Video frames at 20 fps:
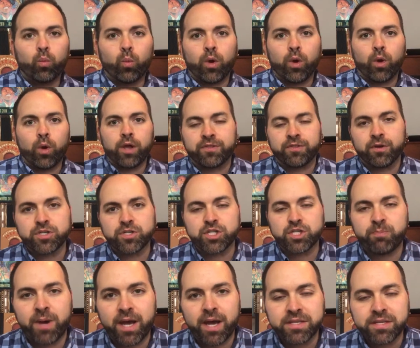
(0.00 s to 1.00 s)
if there's
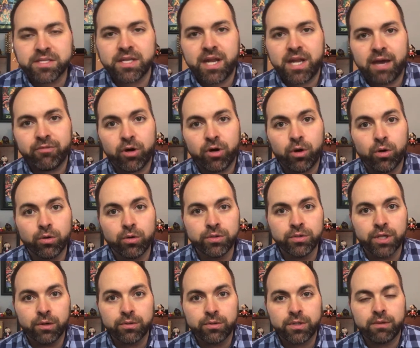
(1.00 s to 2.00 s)
spots that have a whole
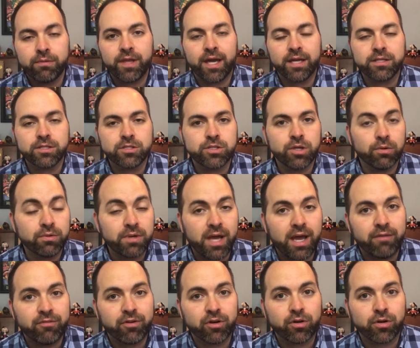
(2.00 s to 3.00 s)
note that don't
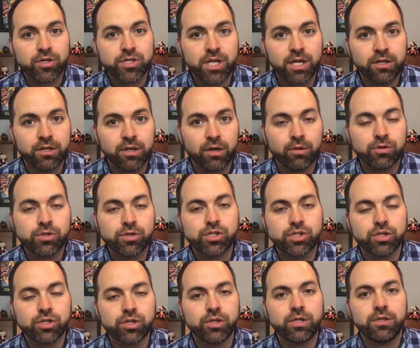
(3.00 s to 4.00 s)
have a crescendo,
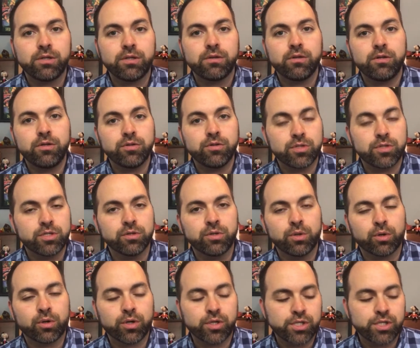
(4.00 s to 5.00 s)
should you still
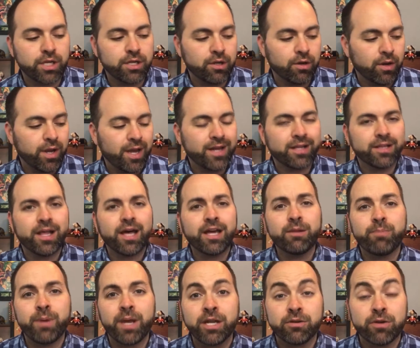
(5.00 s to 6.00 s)
do a crescendo? And a
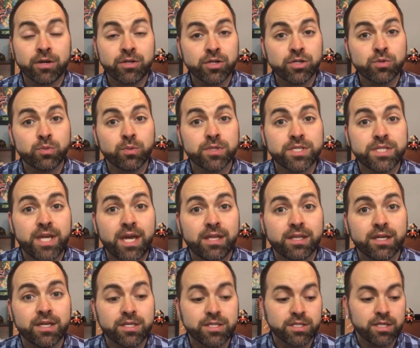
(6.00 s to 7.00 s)
lot of band directors will say
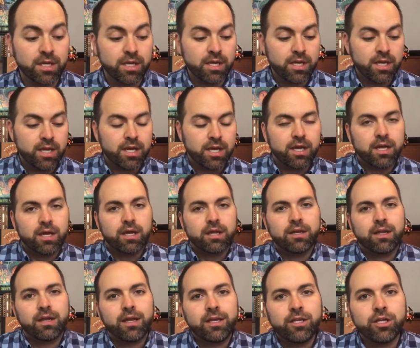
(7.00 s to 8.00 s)
this.
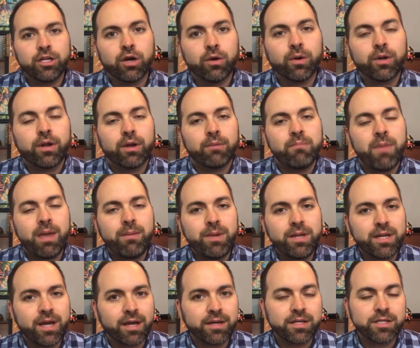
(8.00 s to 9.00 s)
You know,
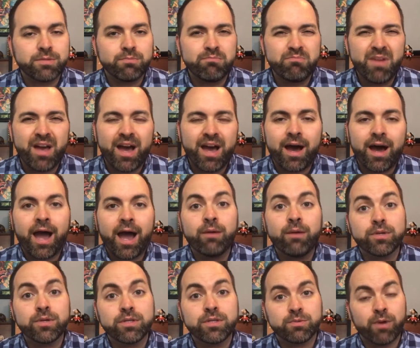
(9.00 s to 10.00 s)
maybe not.
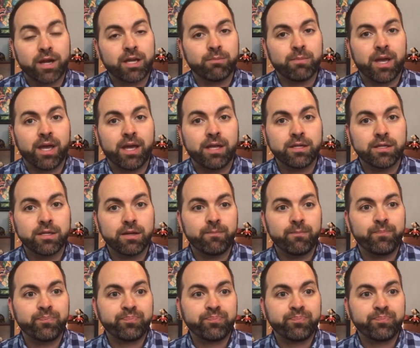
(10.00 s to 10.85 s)
I would recommend